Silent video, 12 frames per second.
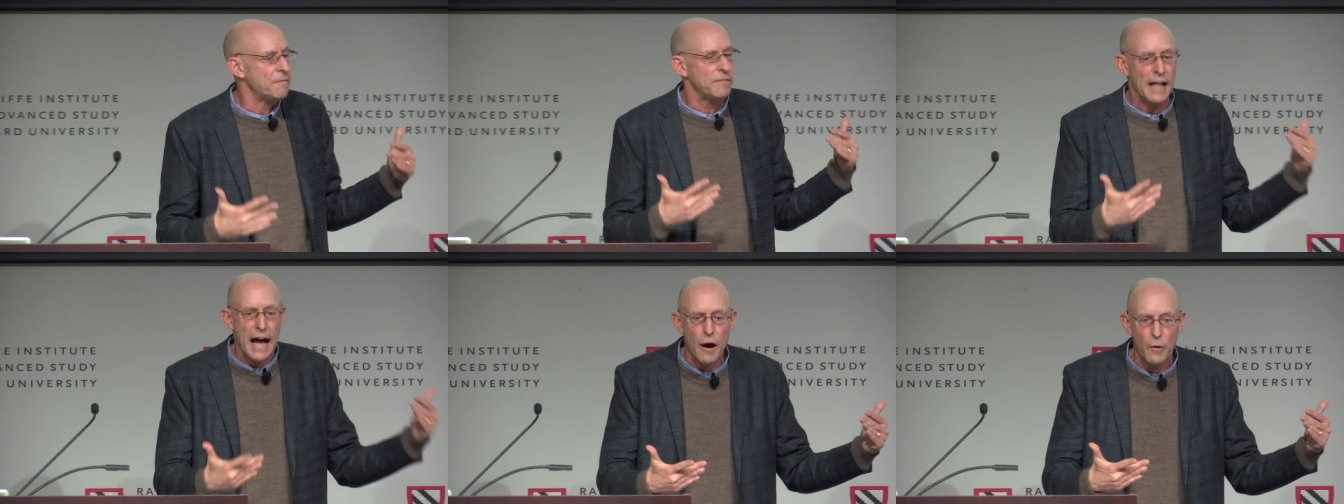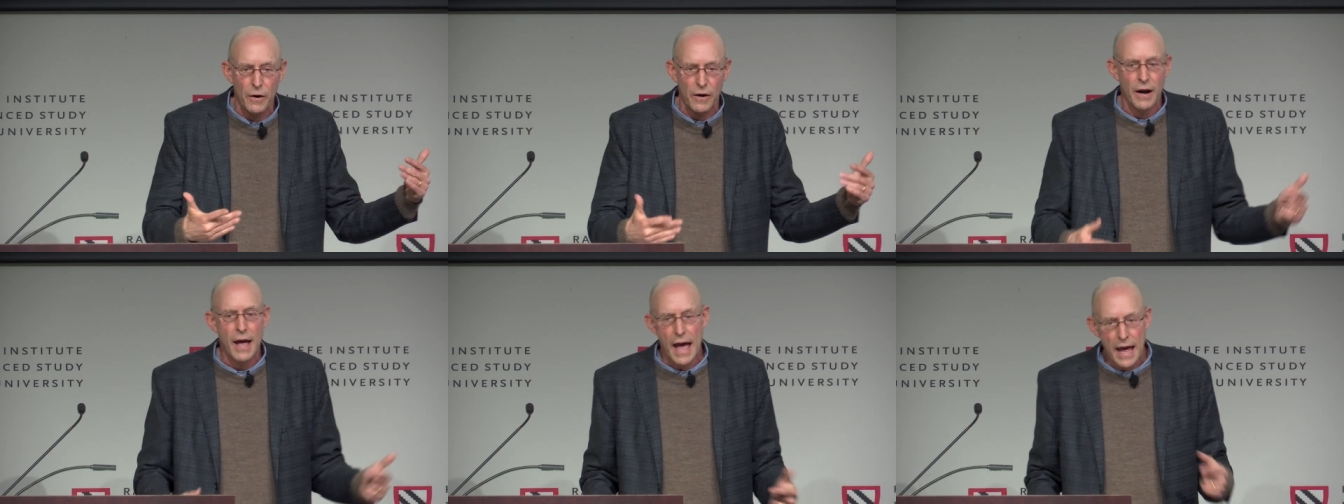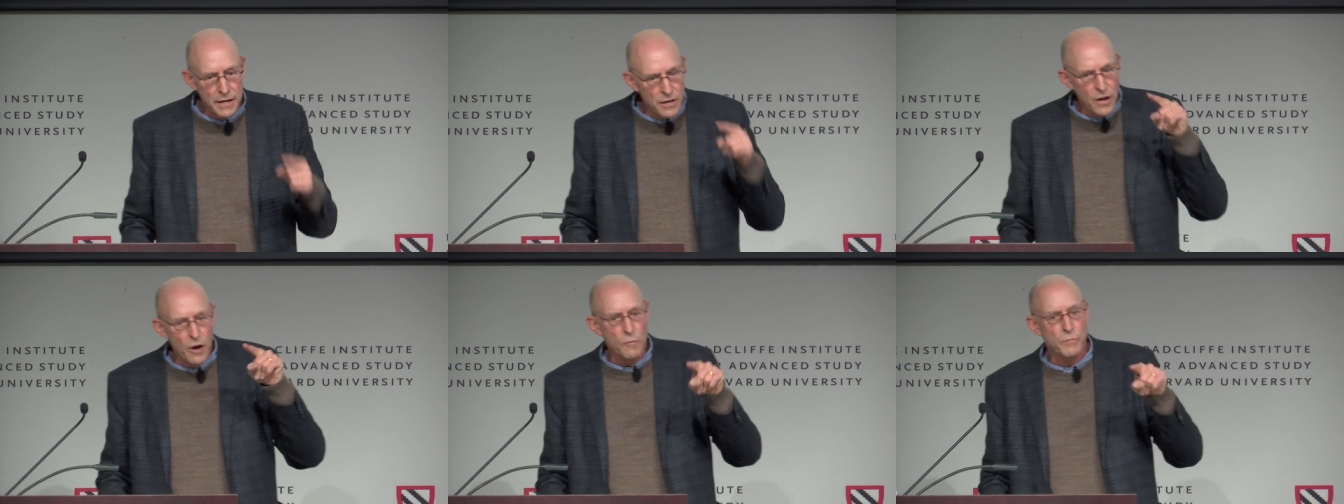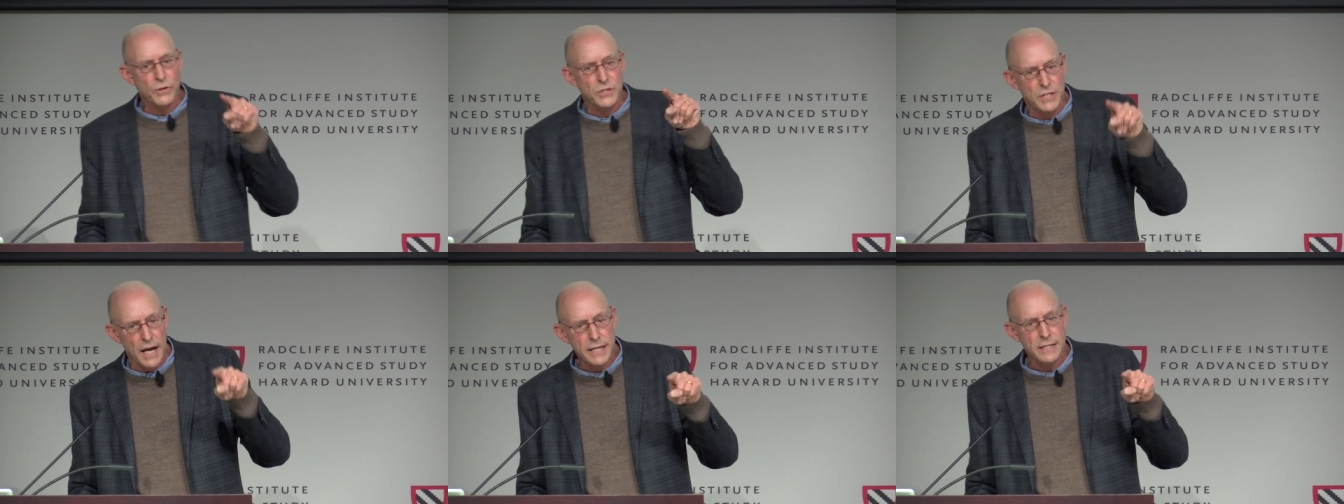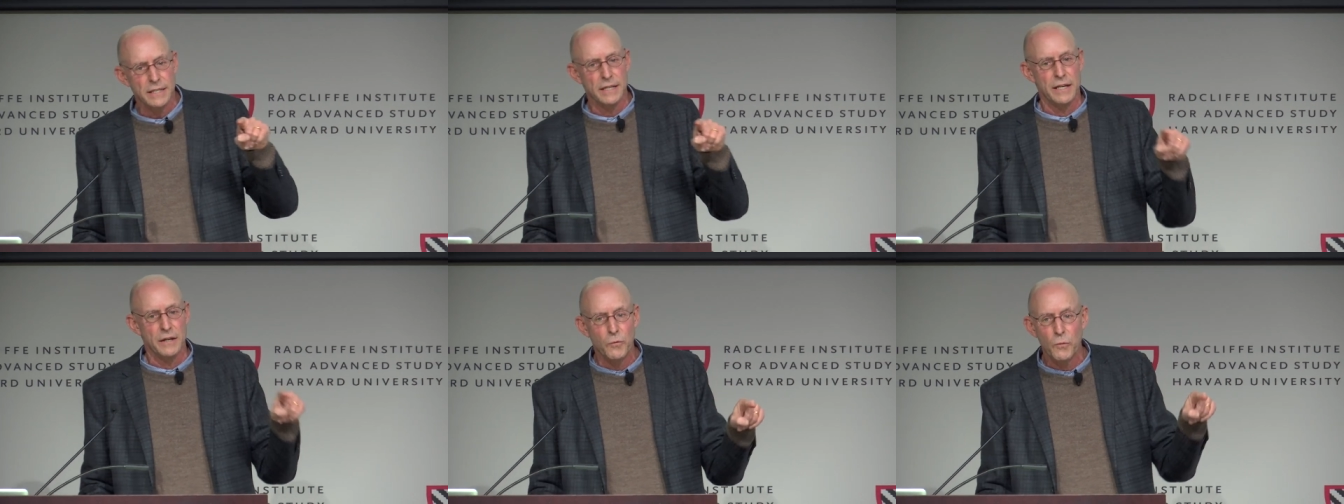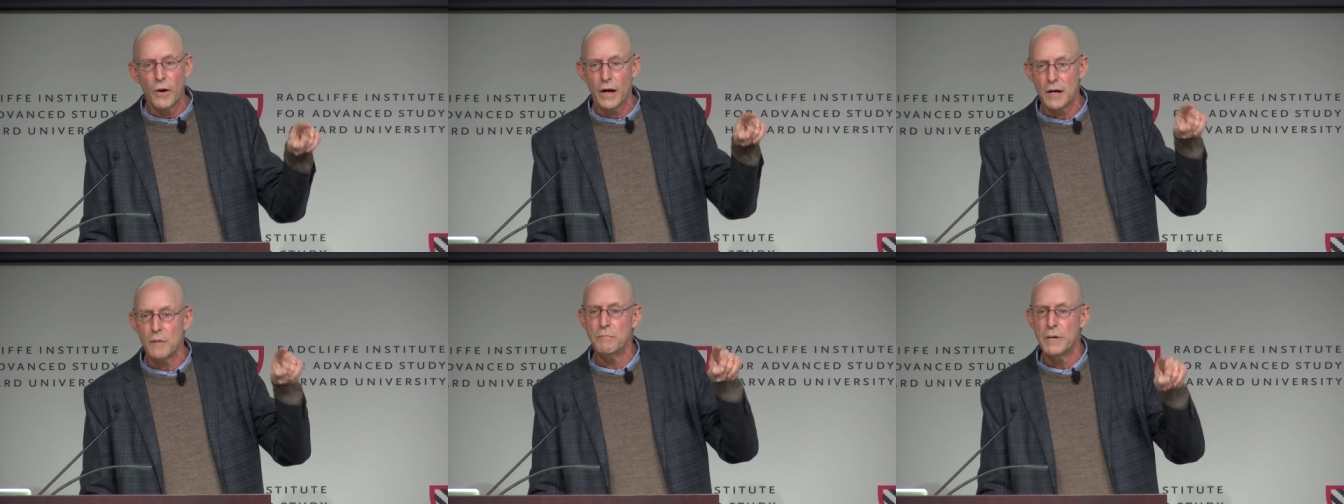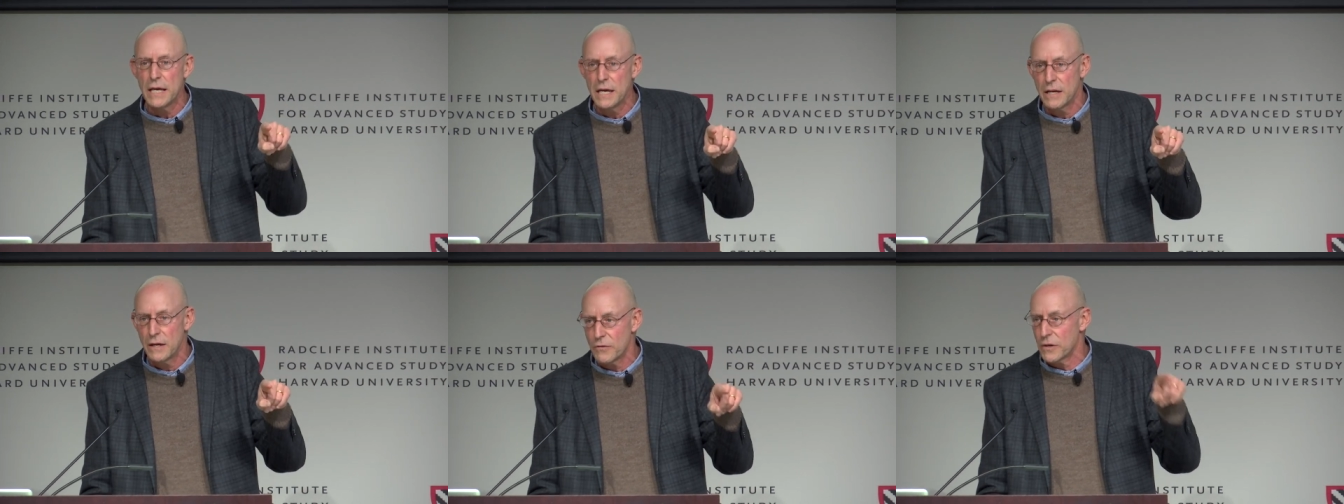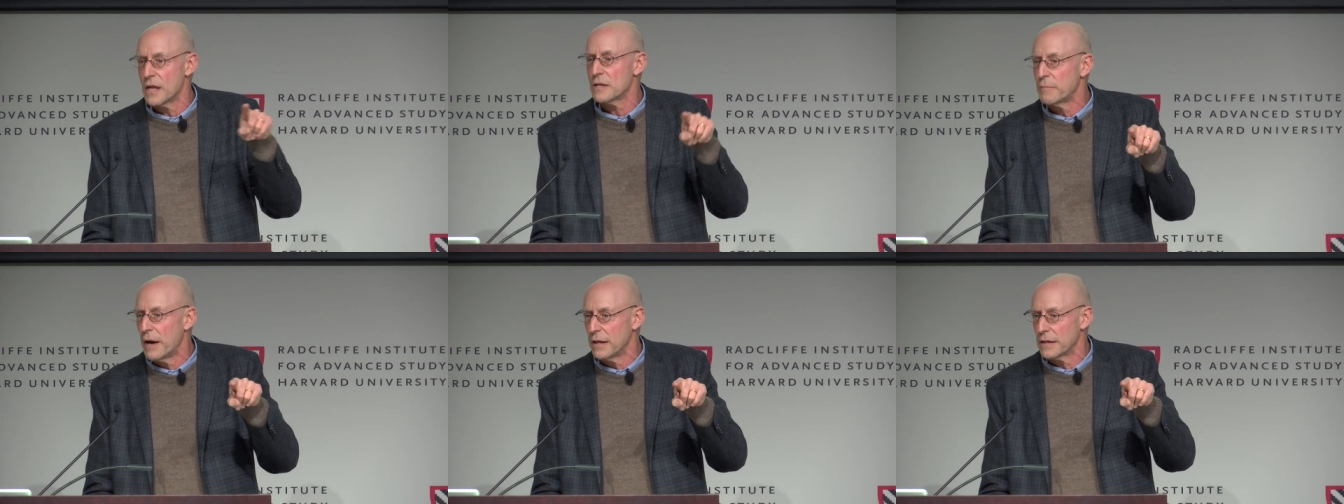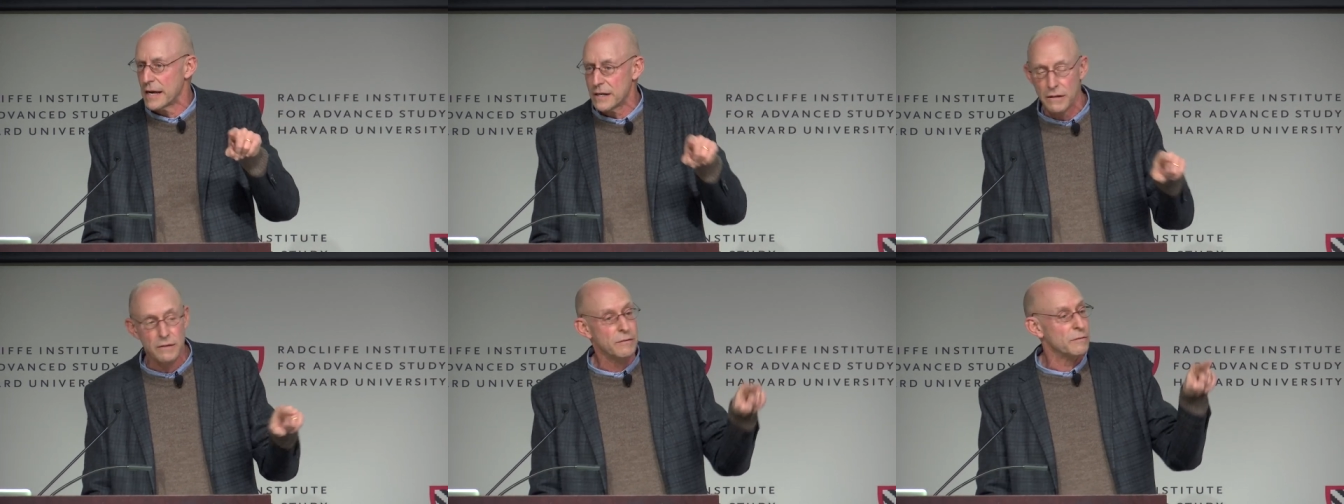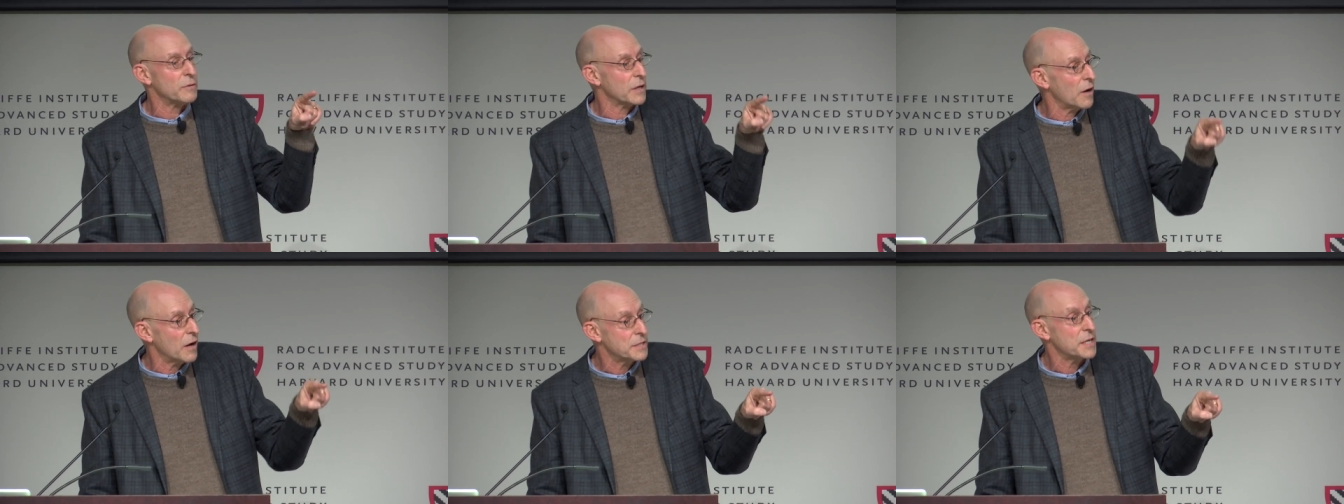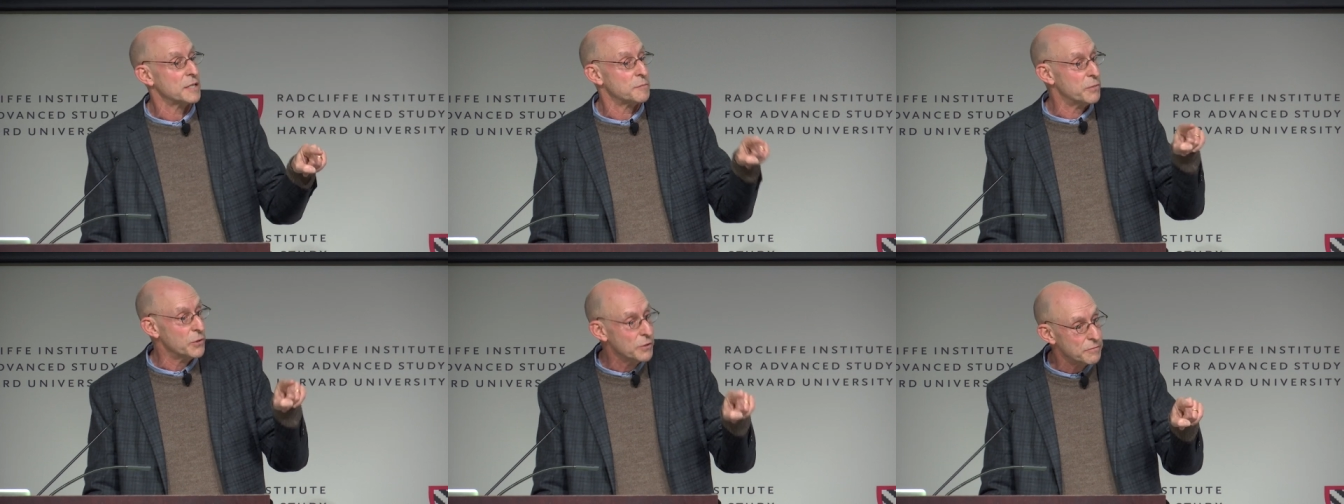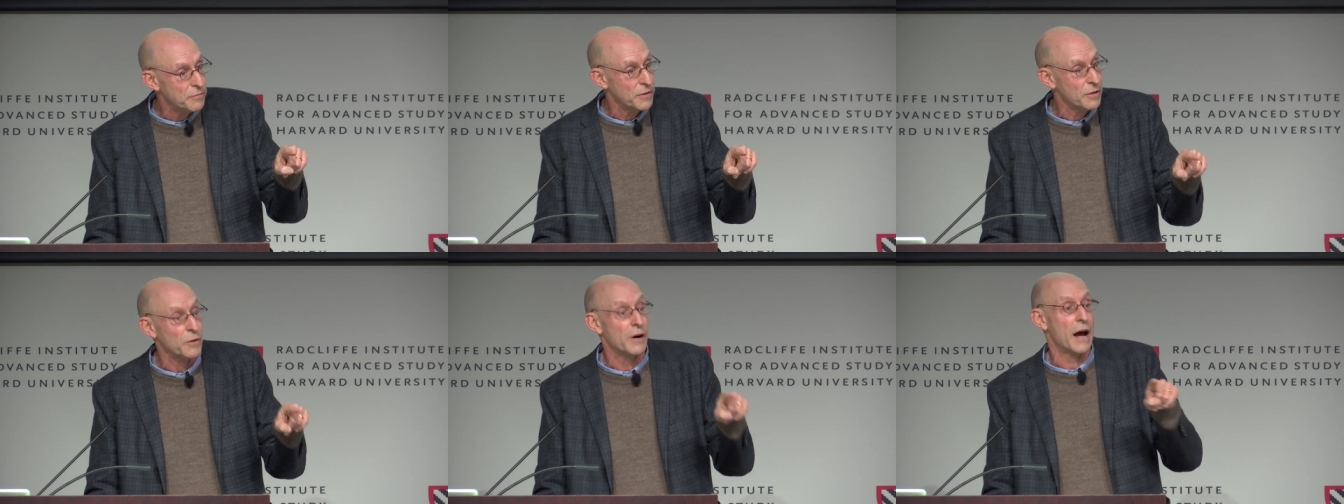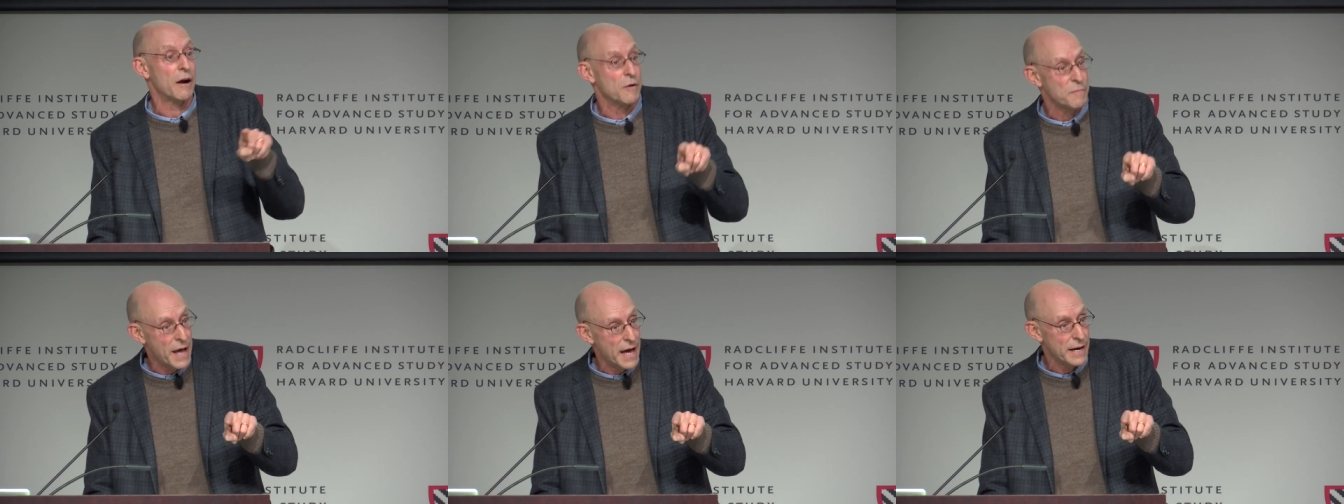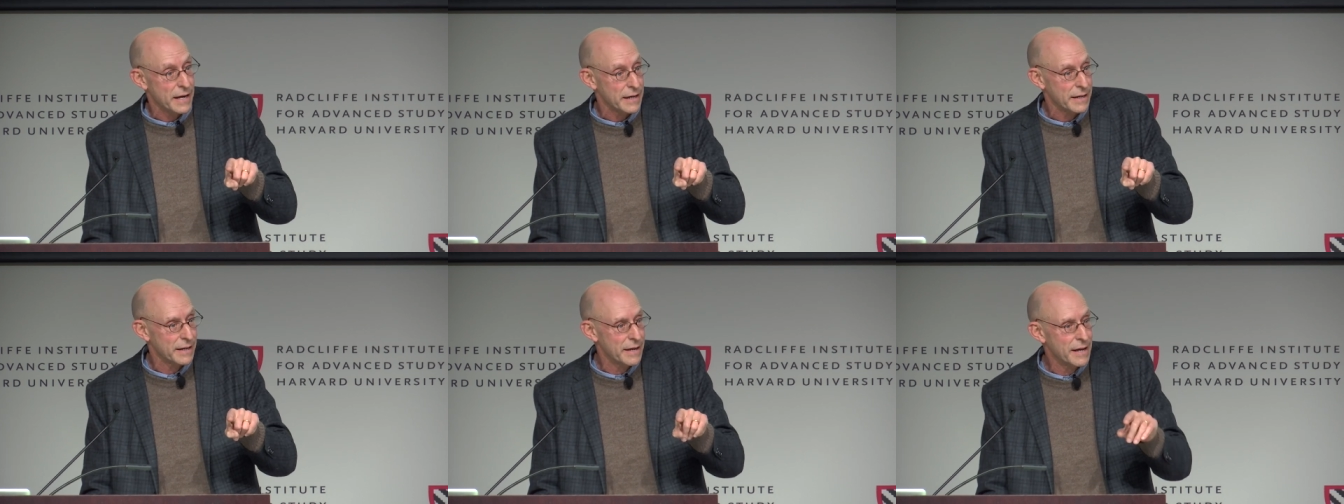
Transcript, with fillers: flower and know precisely what a bee or another pollinator regards as beautiful or aromatic,